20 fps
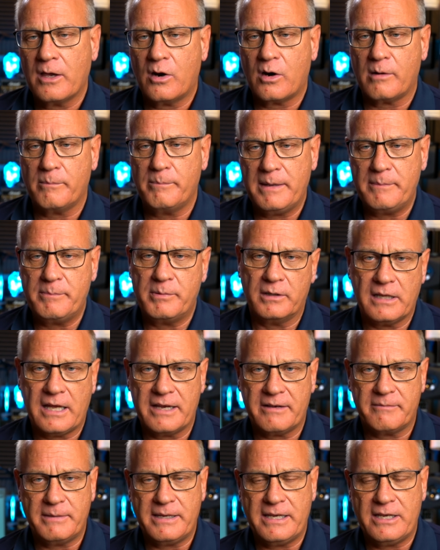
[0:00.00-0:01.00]
or people
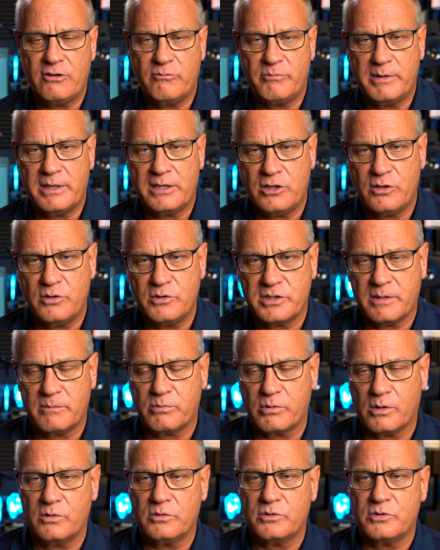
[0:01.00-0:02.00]
like me who've been using
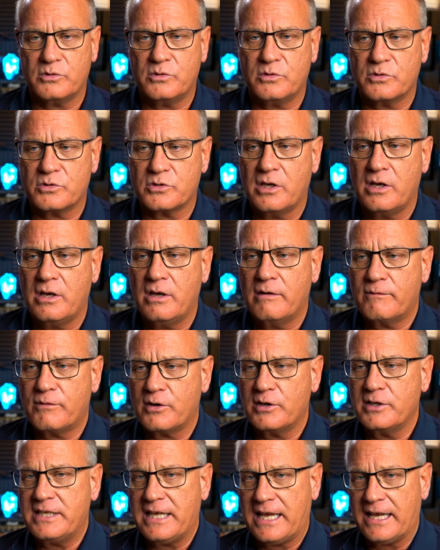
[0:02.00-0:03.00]
Pro Tools
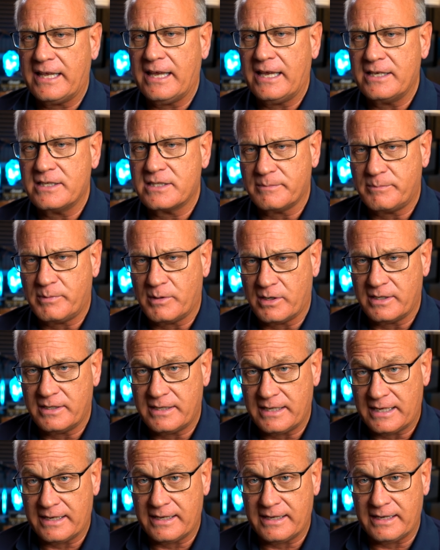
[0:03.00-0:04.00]
for decades upon
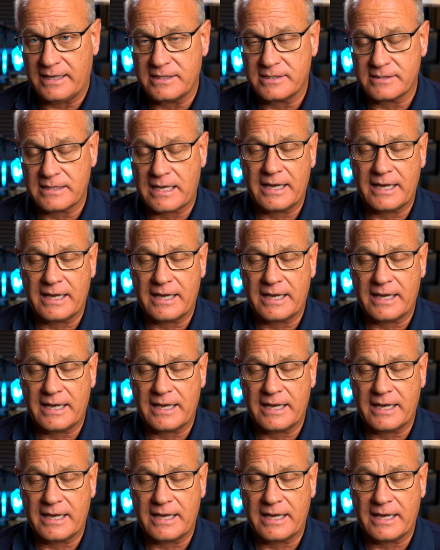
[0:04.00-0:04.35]
decades.